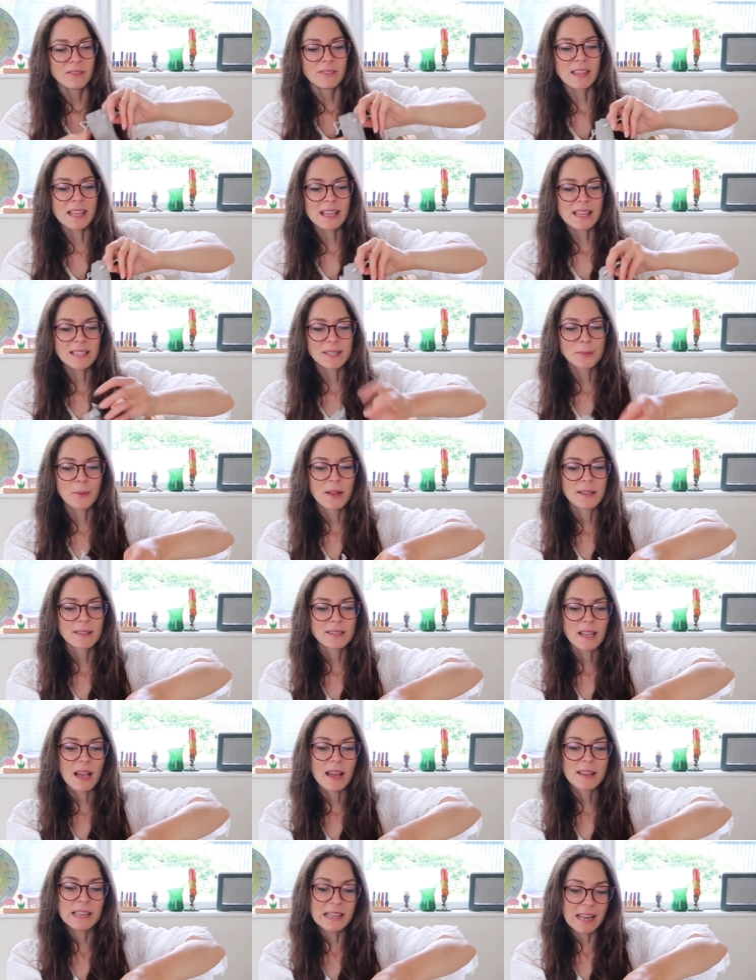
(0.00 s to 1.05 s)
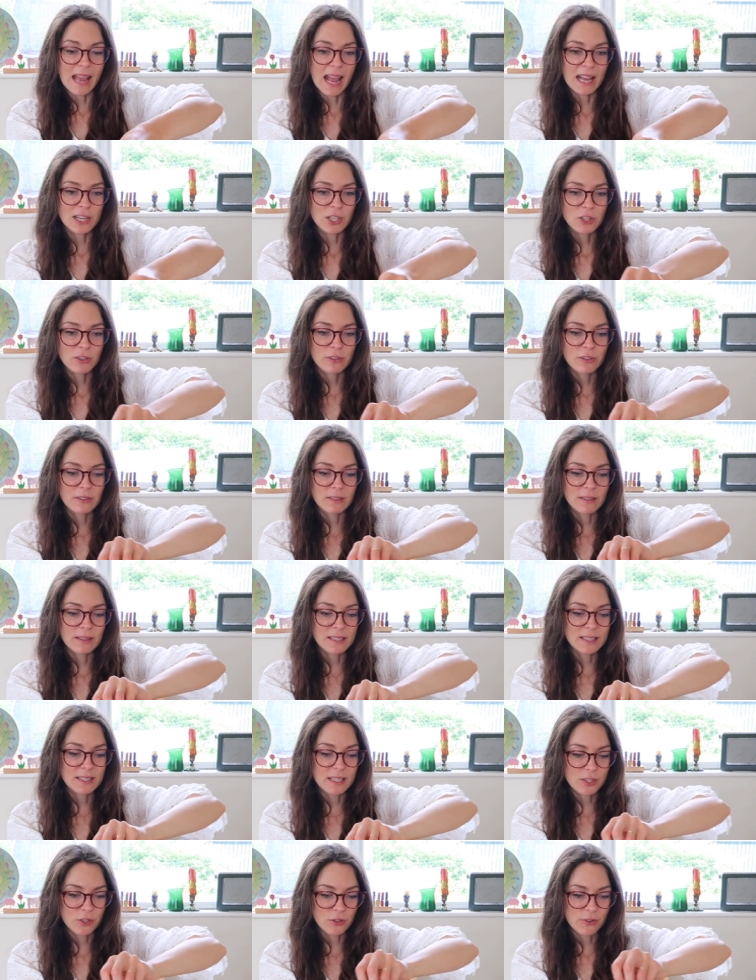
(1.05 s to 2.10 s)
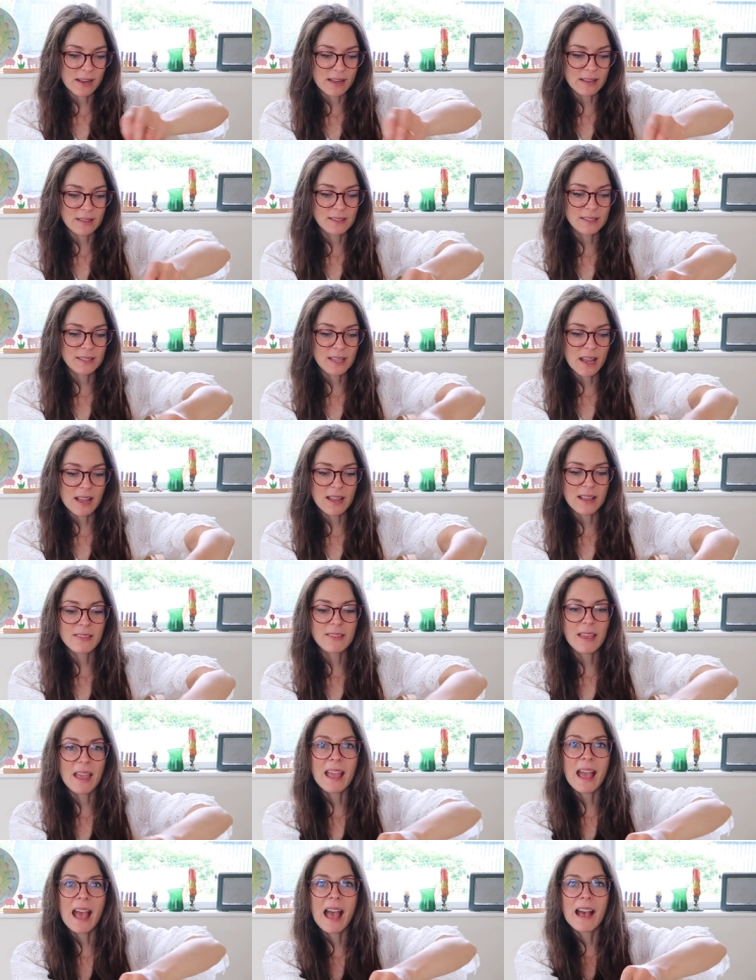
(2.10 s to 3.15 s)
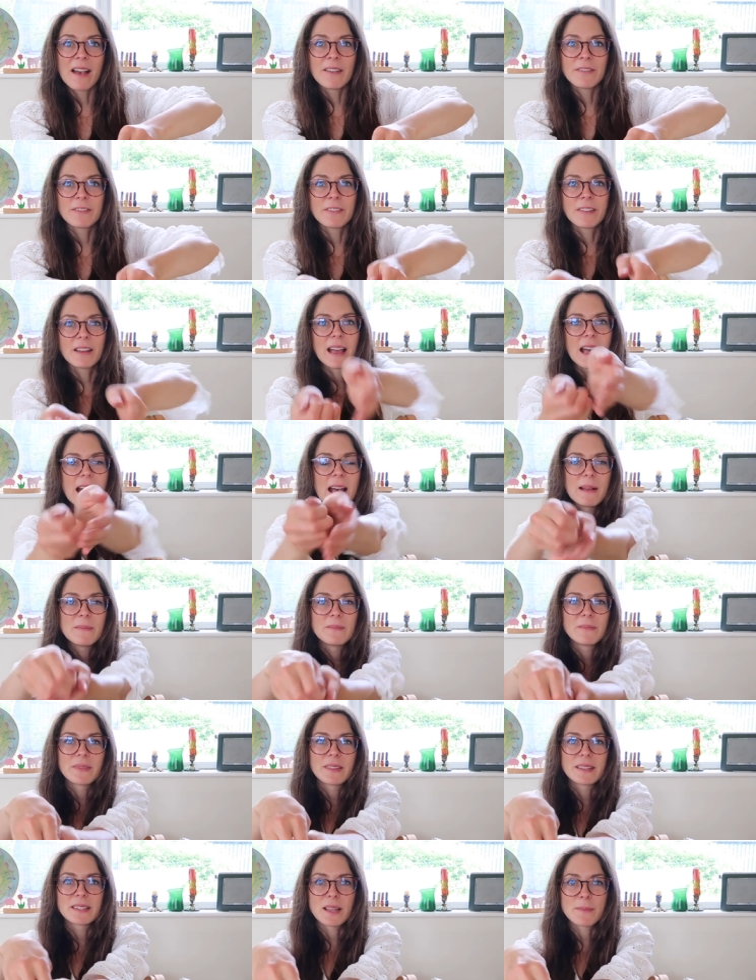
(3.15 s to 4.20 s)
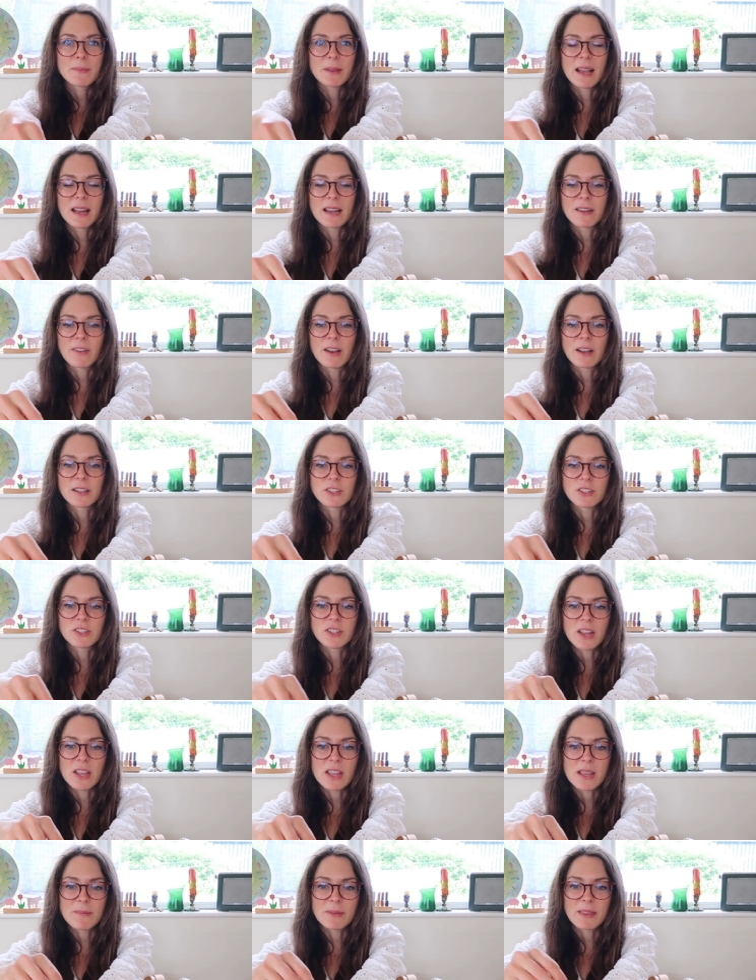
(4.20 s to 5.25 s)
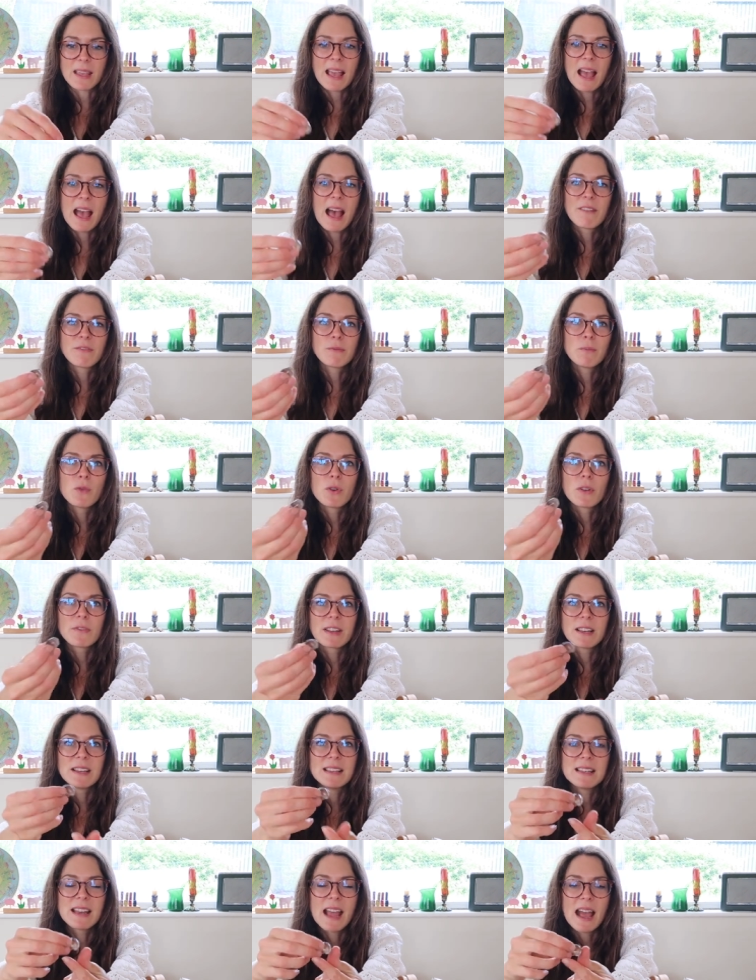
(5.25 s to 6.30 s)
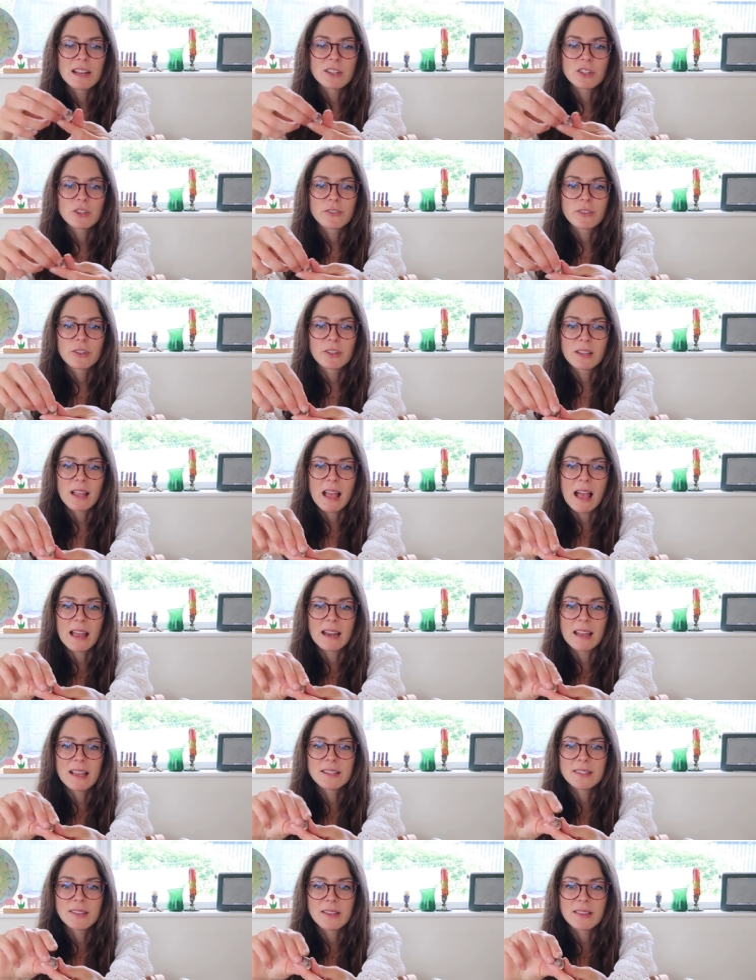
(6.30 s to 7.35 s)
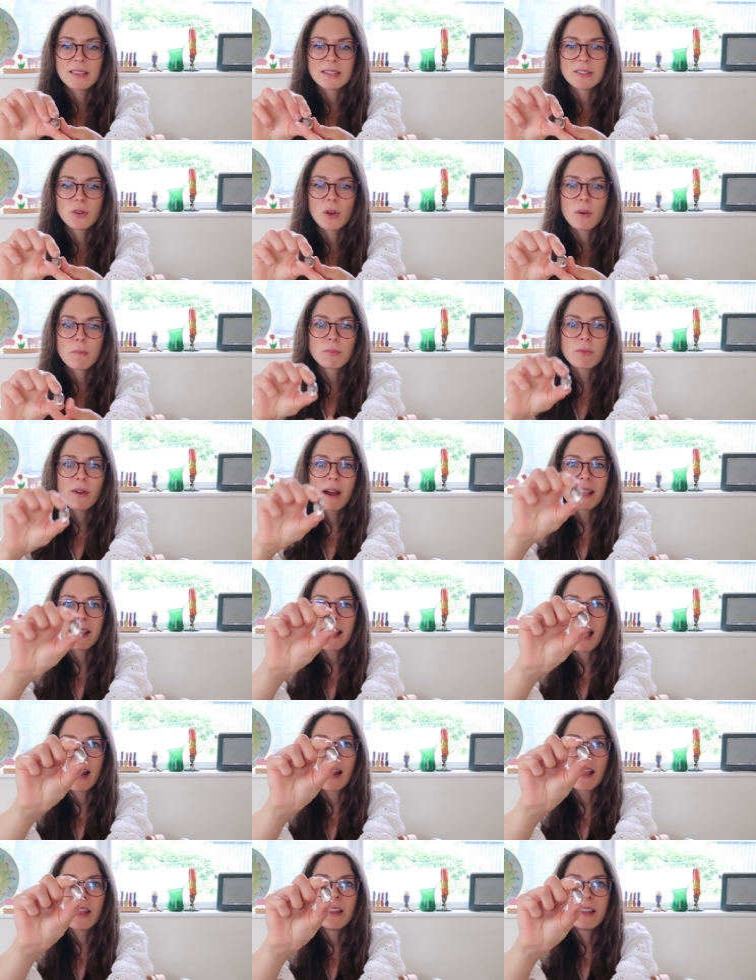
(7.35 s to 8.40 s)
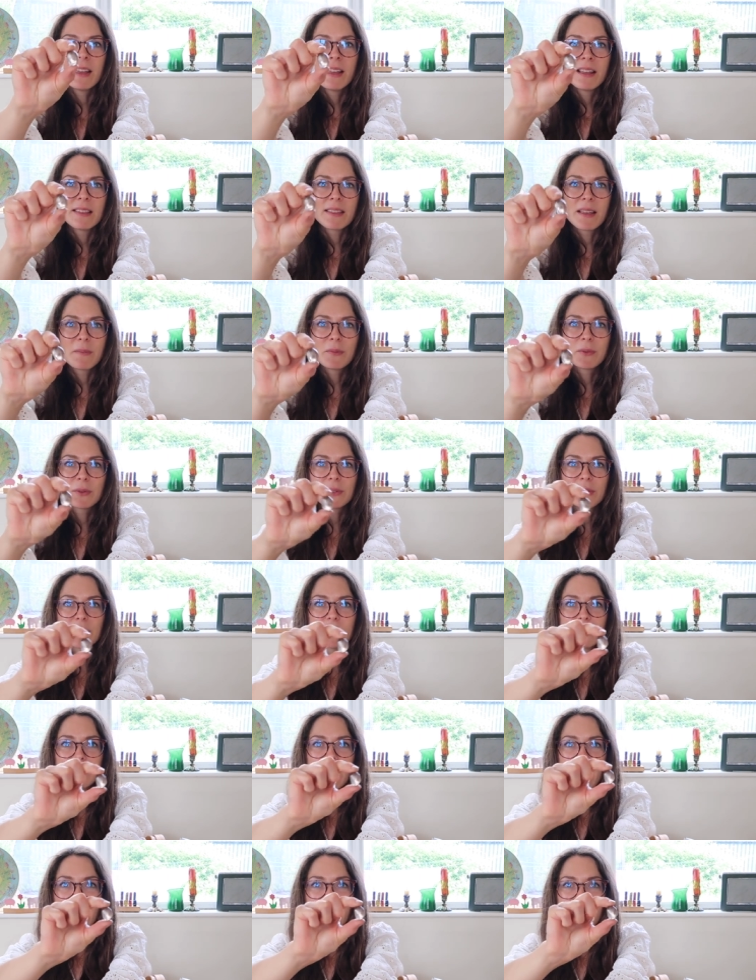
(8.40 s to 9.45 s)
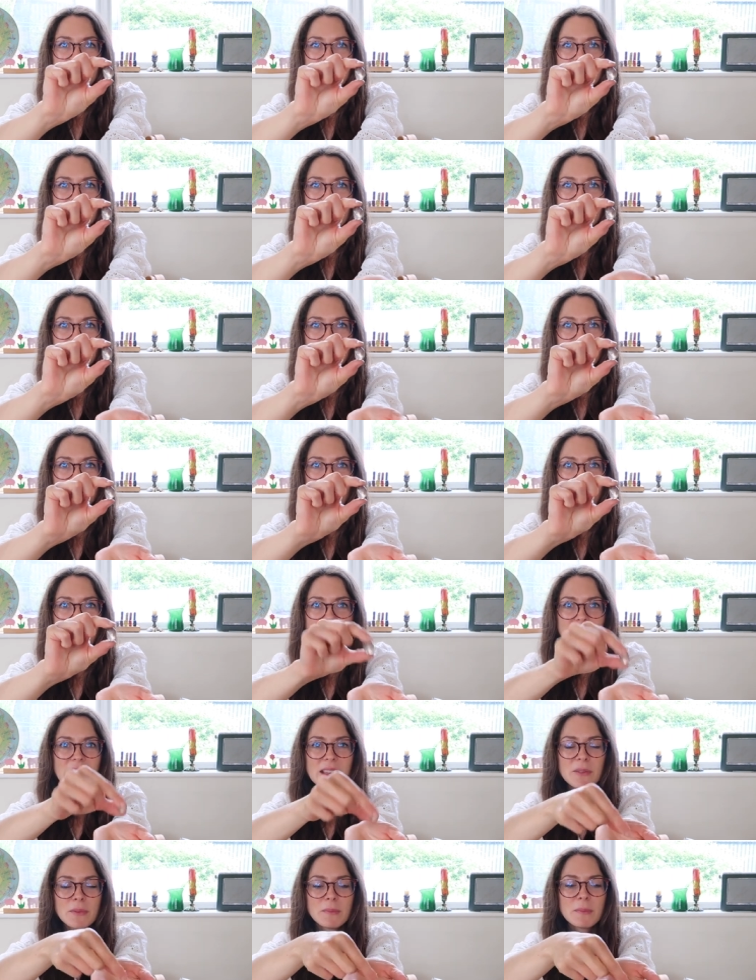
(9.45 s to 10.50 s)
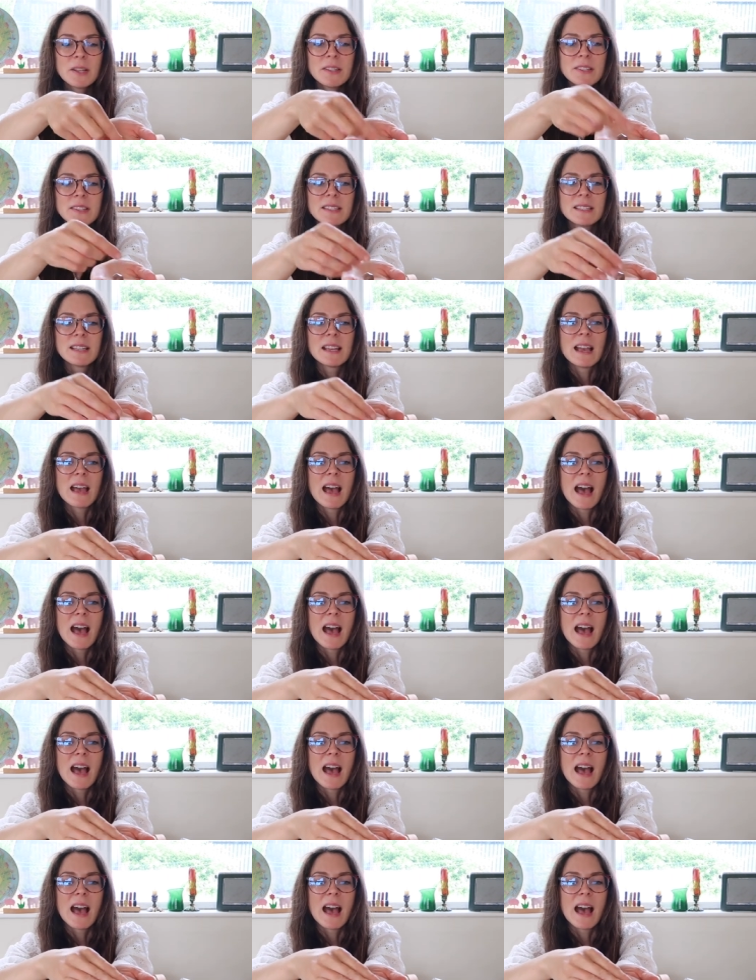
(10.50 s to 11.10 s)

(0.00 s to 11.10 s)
These ones are natural citrine, so they have, um, it's gonna be kind of hard to show you, but they have more of a natural color, so it's not bright yellow, they're more sort of like kind of browny almost.